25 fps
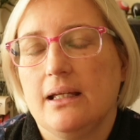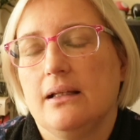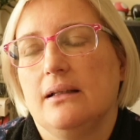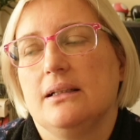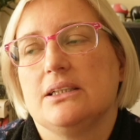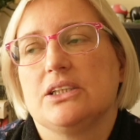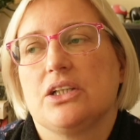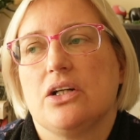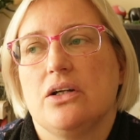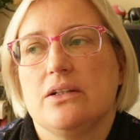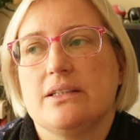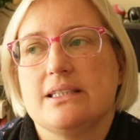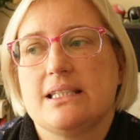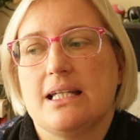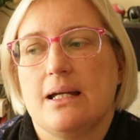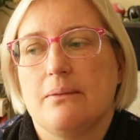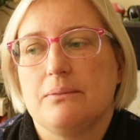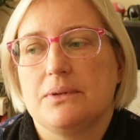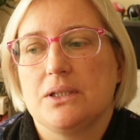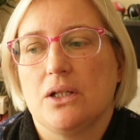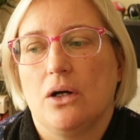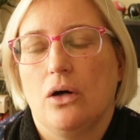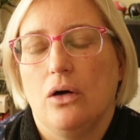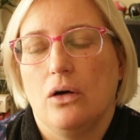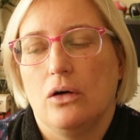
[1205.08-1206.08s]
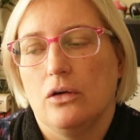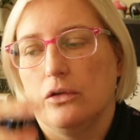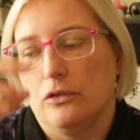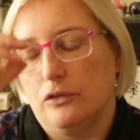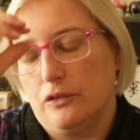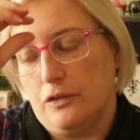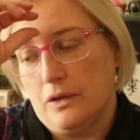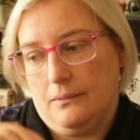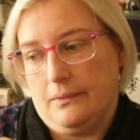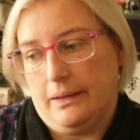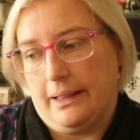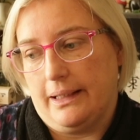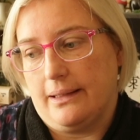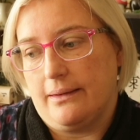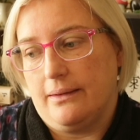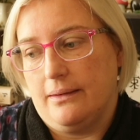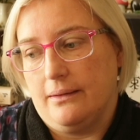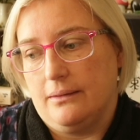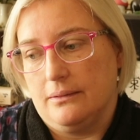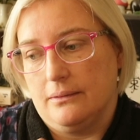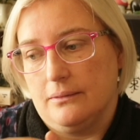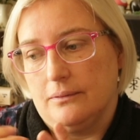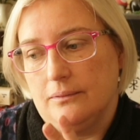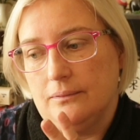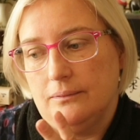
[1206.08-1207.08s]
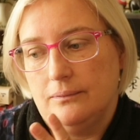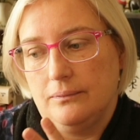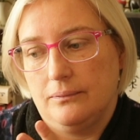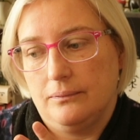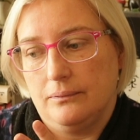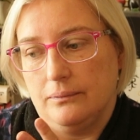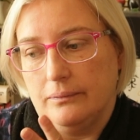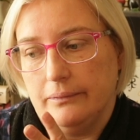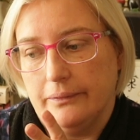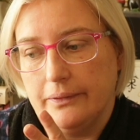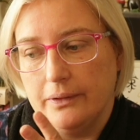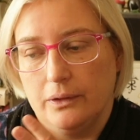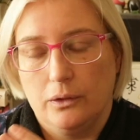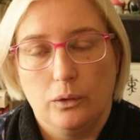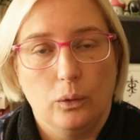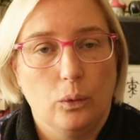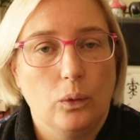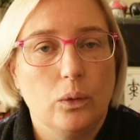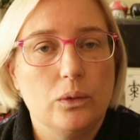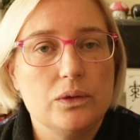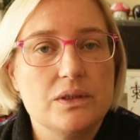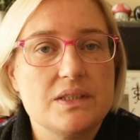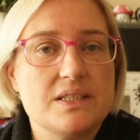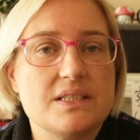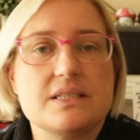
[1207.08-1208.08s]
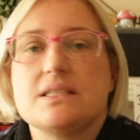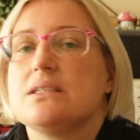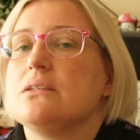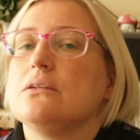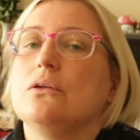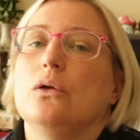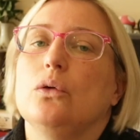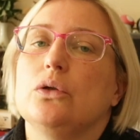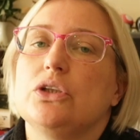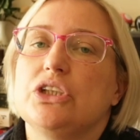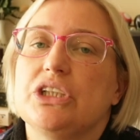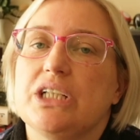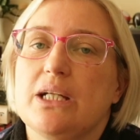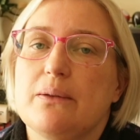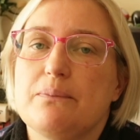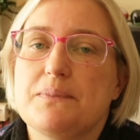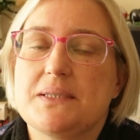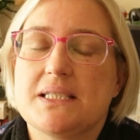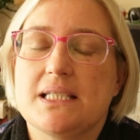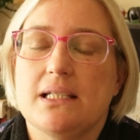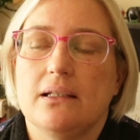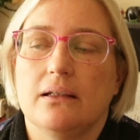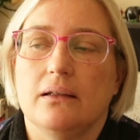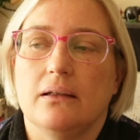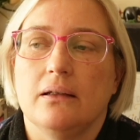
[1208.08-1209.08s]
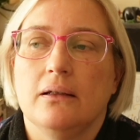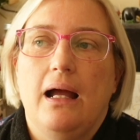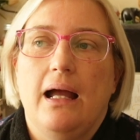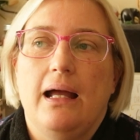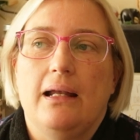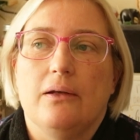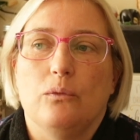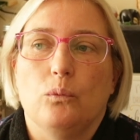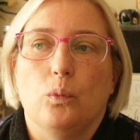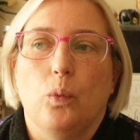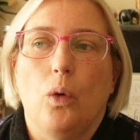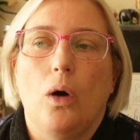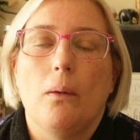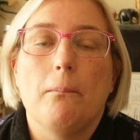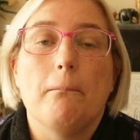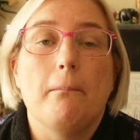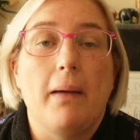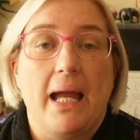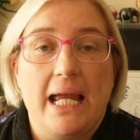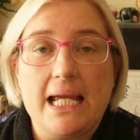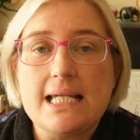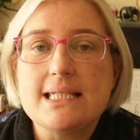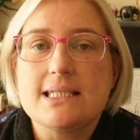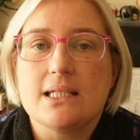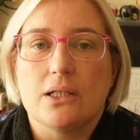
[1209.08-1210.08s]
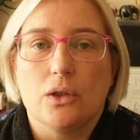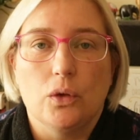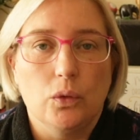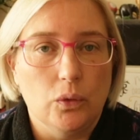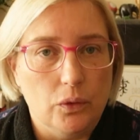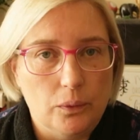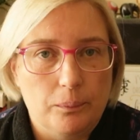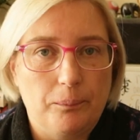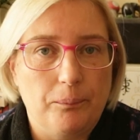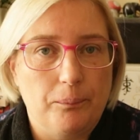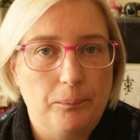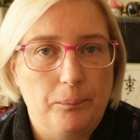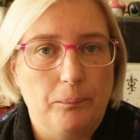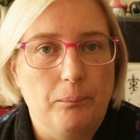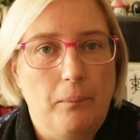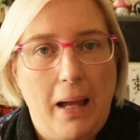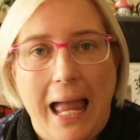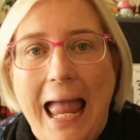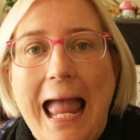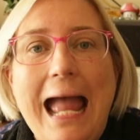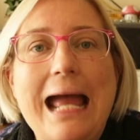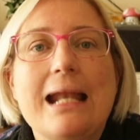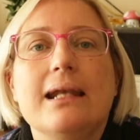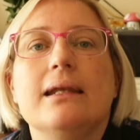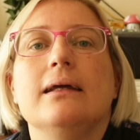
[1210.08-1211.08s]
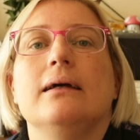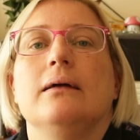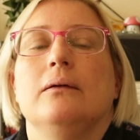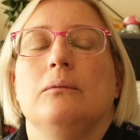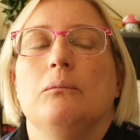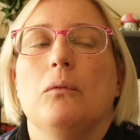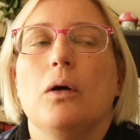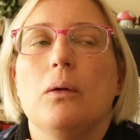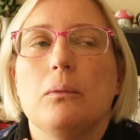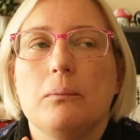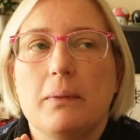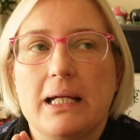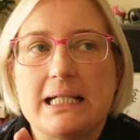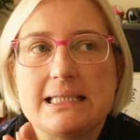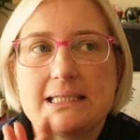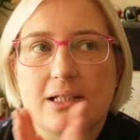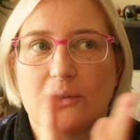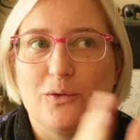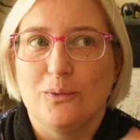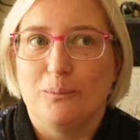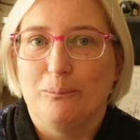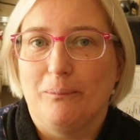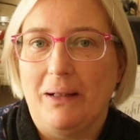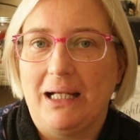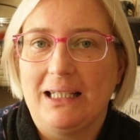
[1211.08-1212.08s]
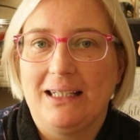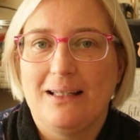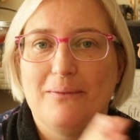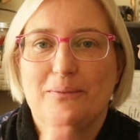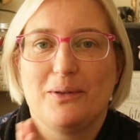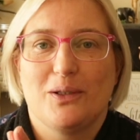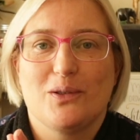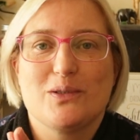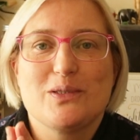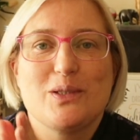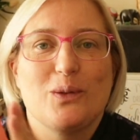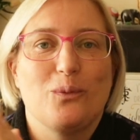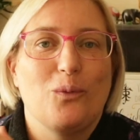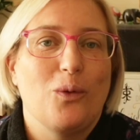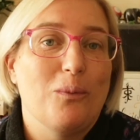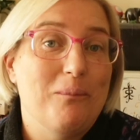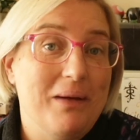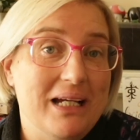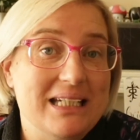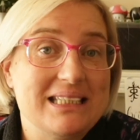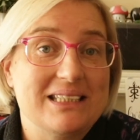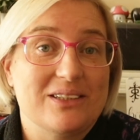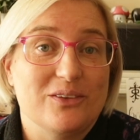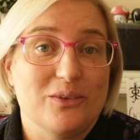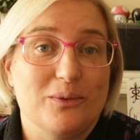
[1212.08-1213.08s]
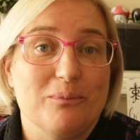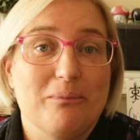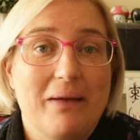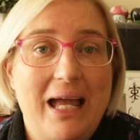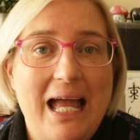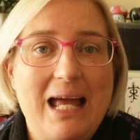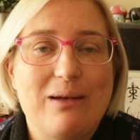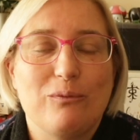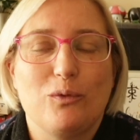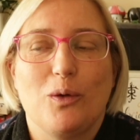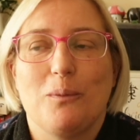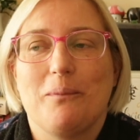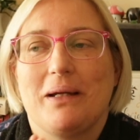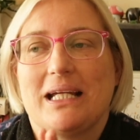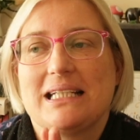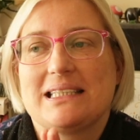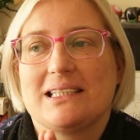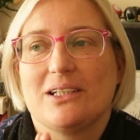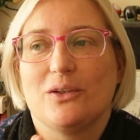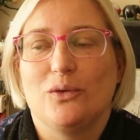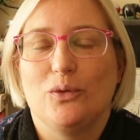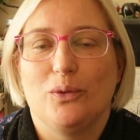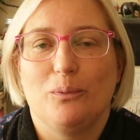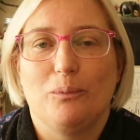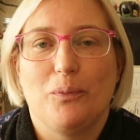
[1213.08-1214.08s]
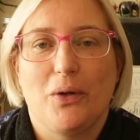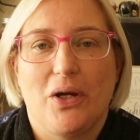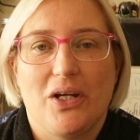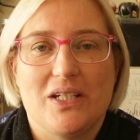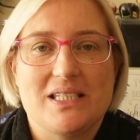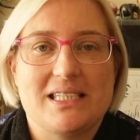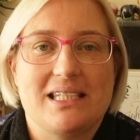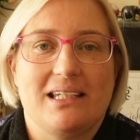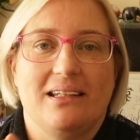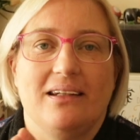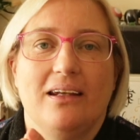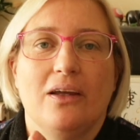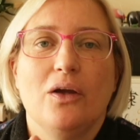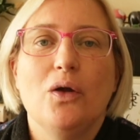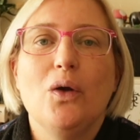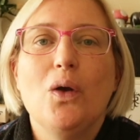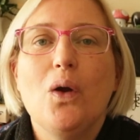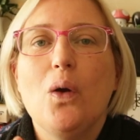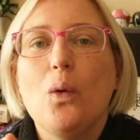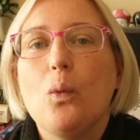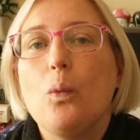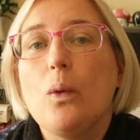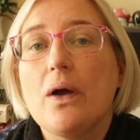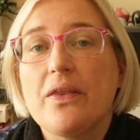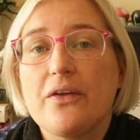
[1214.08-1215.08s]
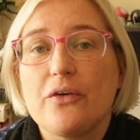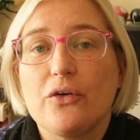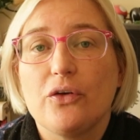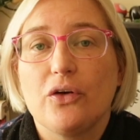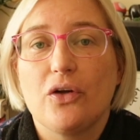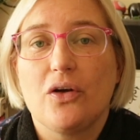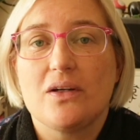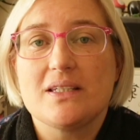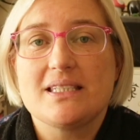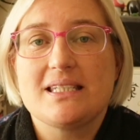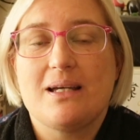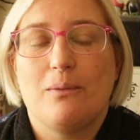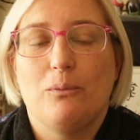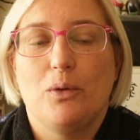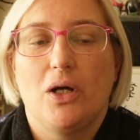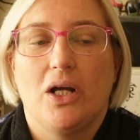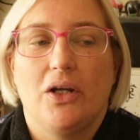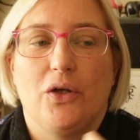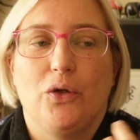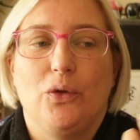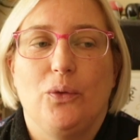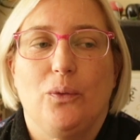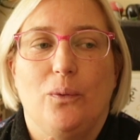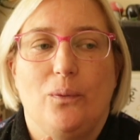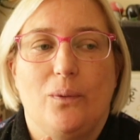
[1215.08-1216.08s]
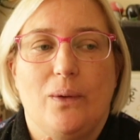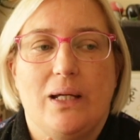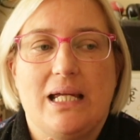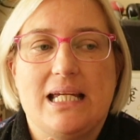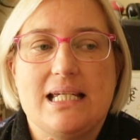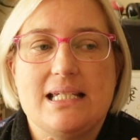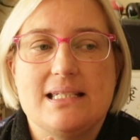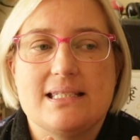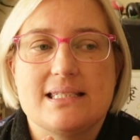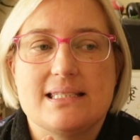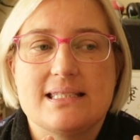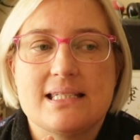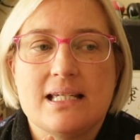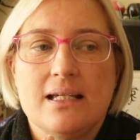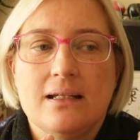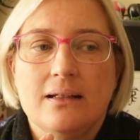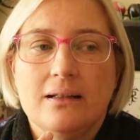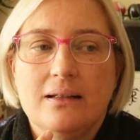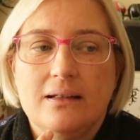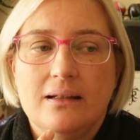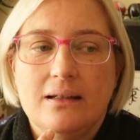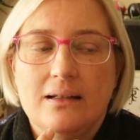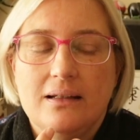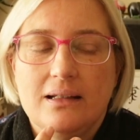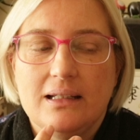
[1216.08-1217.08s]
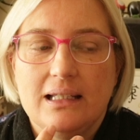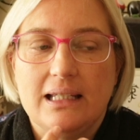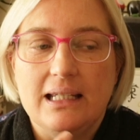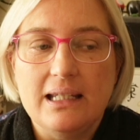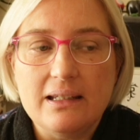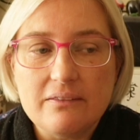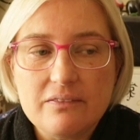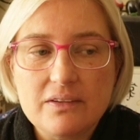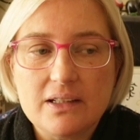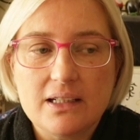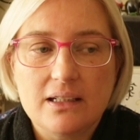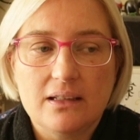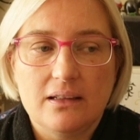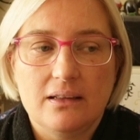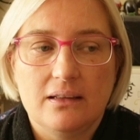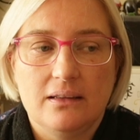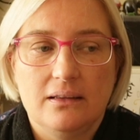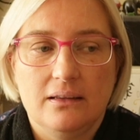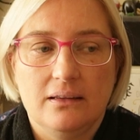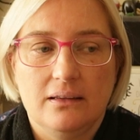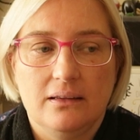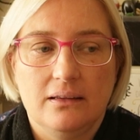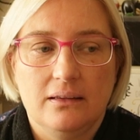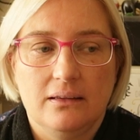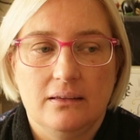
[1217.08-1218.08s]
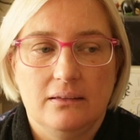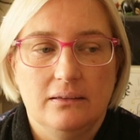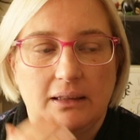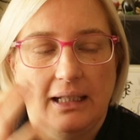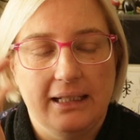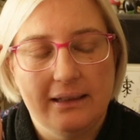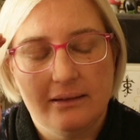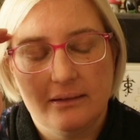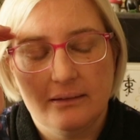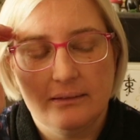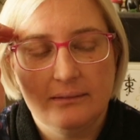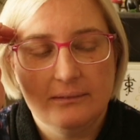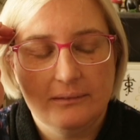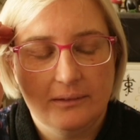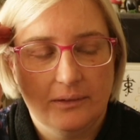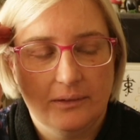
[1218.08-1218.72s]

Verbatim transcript: English concept of like the the lords lordships and and what makes a good man, what makes a good butler, but also what makes a good man, what makes a good person, whether or not someone who is given like